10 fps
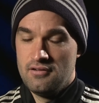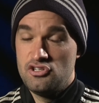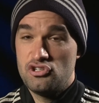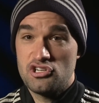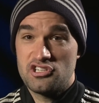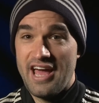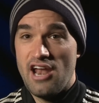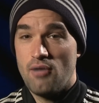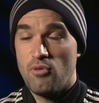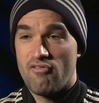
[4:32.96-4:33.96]
You just get a
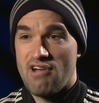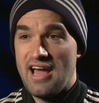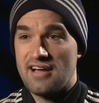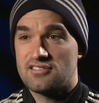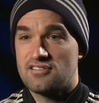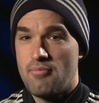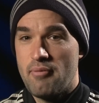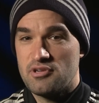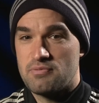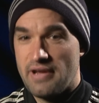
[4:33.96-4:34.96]
lot more relaxed. I
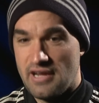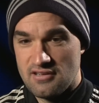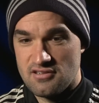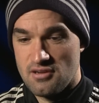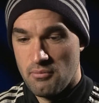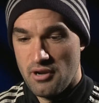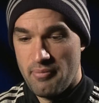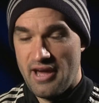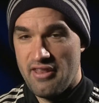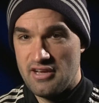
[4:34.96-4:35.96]
remember speaking to someone
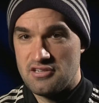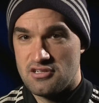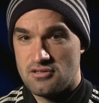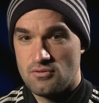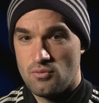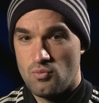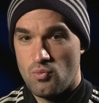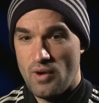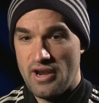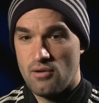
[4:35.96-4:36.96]
about this
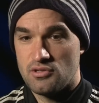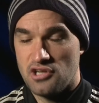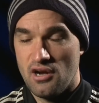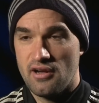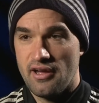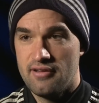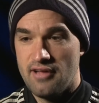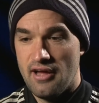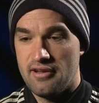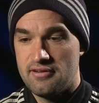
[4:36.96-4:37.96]
when I was younger,
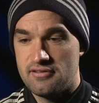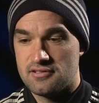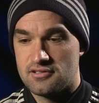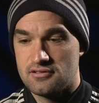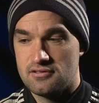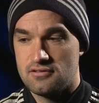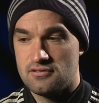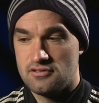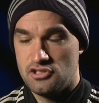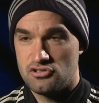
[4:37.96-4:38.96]
and
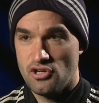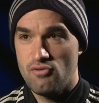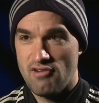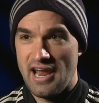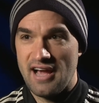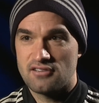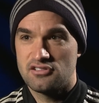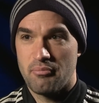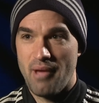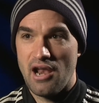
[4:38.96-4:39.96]
you do
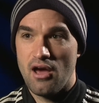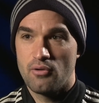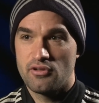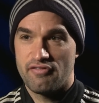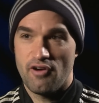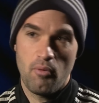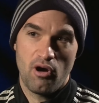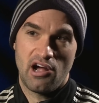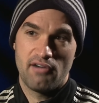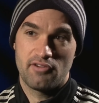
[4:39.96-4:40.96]
relax, you mellow, you feel
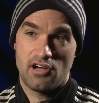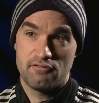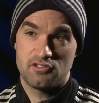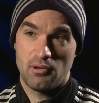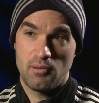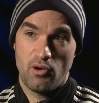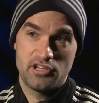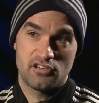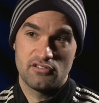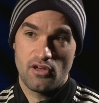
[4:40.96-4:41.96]
more comfortable in what
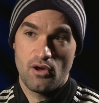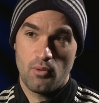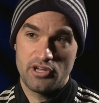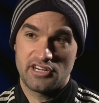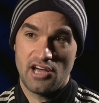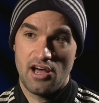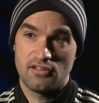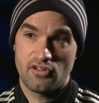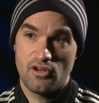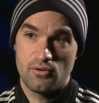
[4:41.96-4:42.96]
you can do and what you
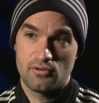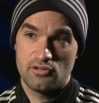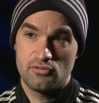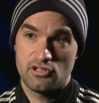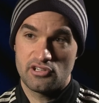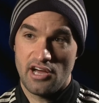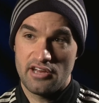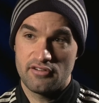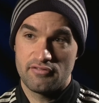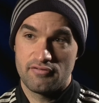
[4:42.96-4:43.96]
can't do.
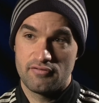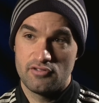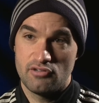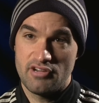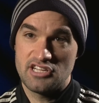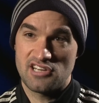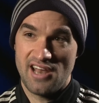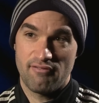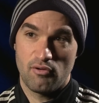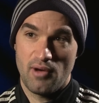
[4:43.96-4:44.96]
You reach a
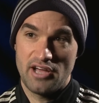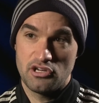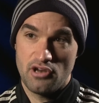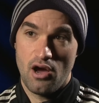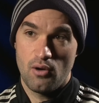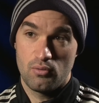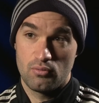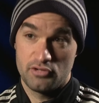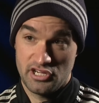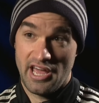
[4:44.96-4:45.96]
level where you know
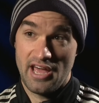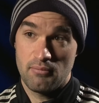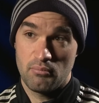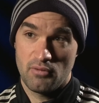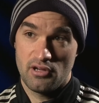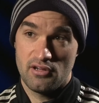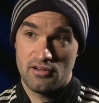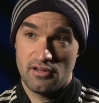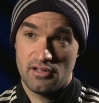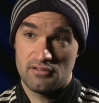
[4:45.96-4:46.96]
your game,
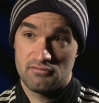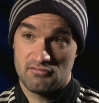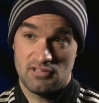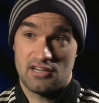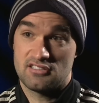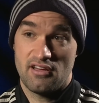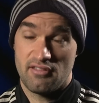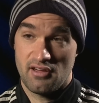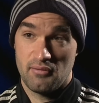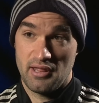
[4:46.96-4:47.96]
and like I say, I
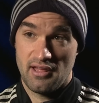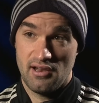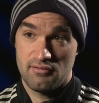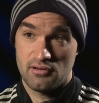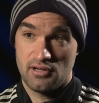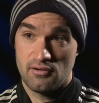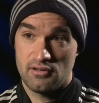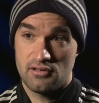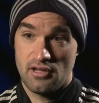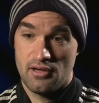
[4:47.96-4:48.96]
think I'm at that level now,
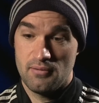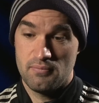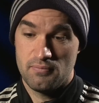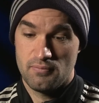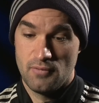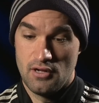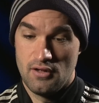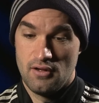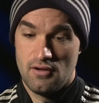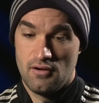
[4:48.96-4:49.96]
and
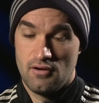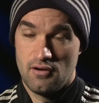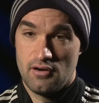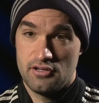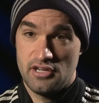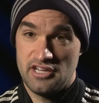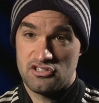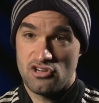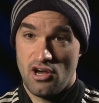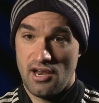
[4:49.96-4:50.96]

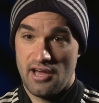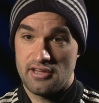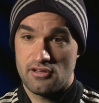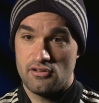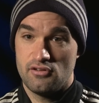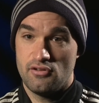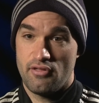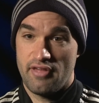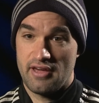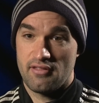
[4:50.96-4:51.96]
it's not like you
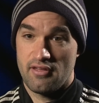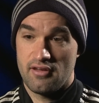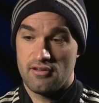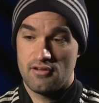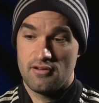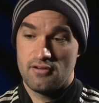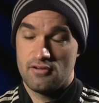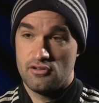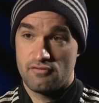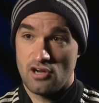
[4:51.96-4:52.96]
think that
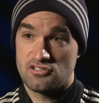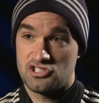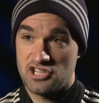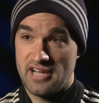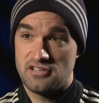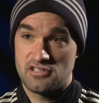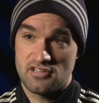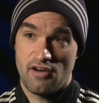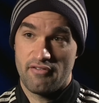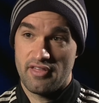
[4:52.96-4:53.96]
you've got to change
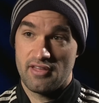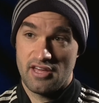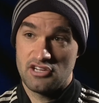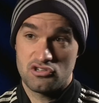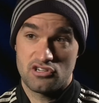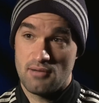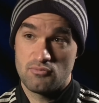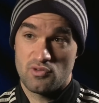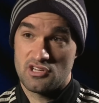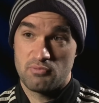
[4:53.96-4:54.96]
yourself. I think that it just
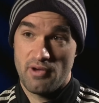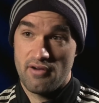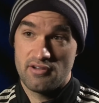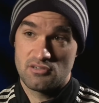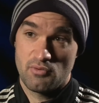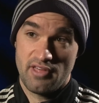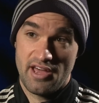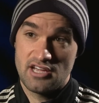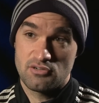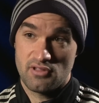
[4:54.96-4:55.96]
comes with experience and with
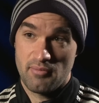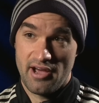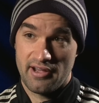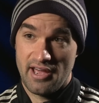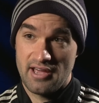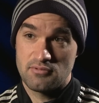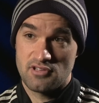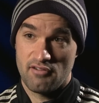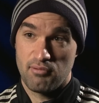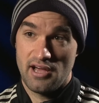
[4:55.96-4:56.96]
age, with the amount of games
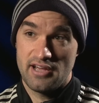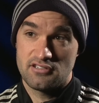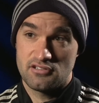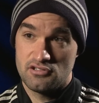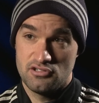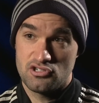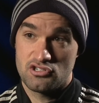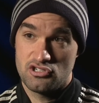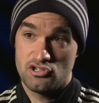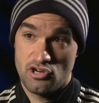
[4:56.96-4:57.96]
that I've played.
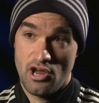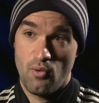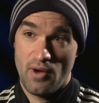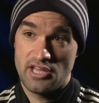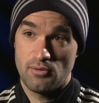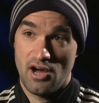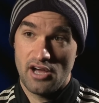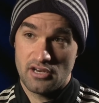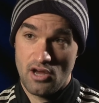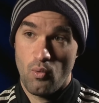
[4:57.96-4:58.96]
You know where you are,
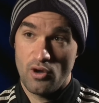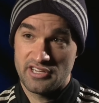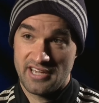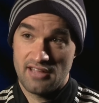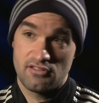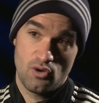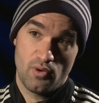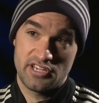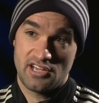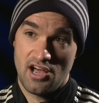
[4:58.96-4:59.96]
you know what you can do,
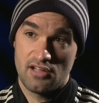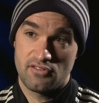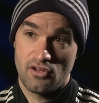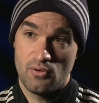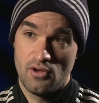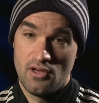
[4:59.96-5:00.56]
what you can't do.